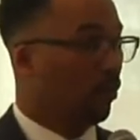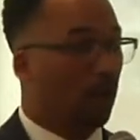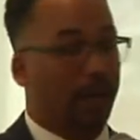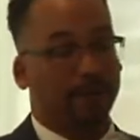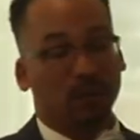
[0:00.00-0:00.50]

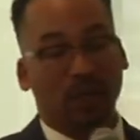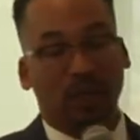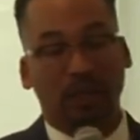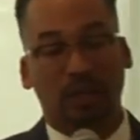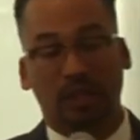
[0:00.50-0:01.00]
All right.
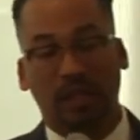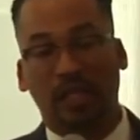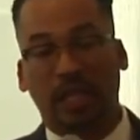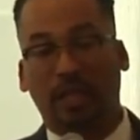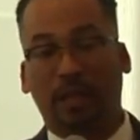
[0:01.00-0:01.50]
This is
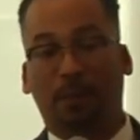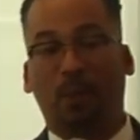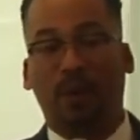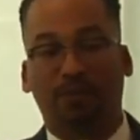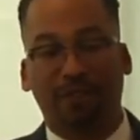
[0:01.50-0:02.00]
another
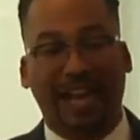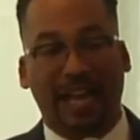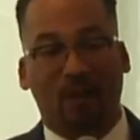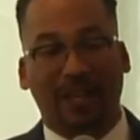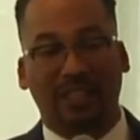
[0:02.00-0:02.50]
important fact.
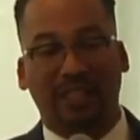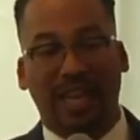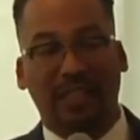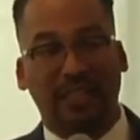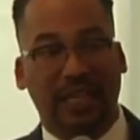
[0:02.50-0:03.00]
I watch a
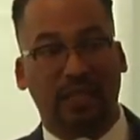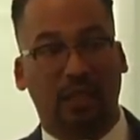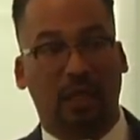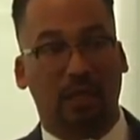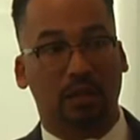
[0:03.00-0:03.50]
lot of TED
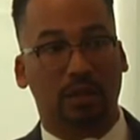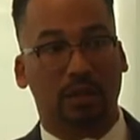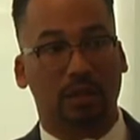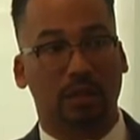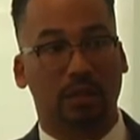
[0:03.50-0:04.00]
Talks.
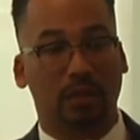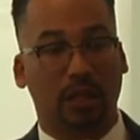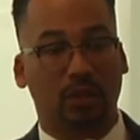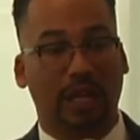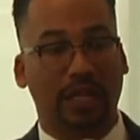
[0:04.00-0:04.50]

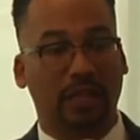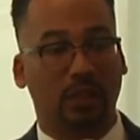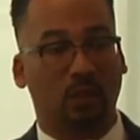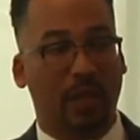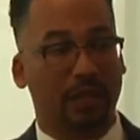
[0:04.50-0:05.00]
I try not
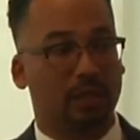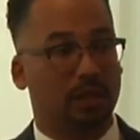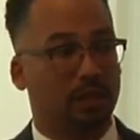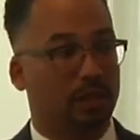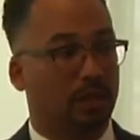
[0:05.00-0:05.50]
to watch
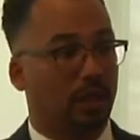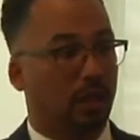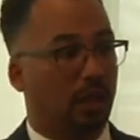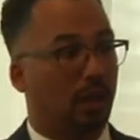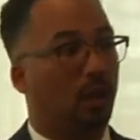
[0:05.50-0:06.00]

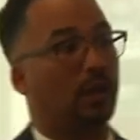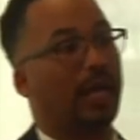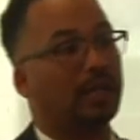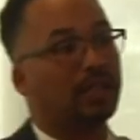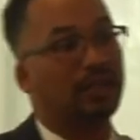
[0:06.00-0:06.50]
a whole
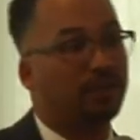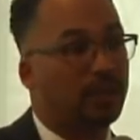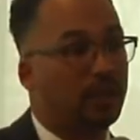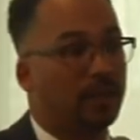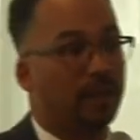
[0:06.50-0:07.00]
lot of
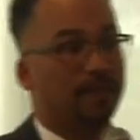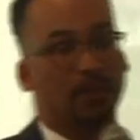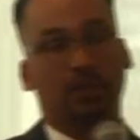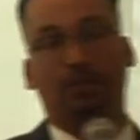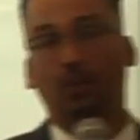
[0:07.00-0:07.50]
TV.
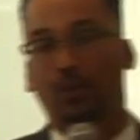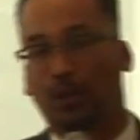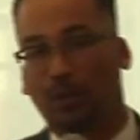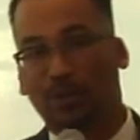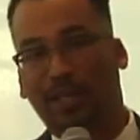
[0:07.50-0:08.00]
There's a few
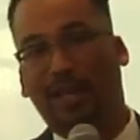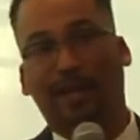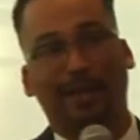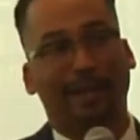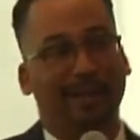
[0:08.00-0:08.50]
shows a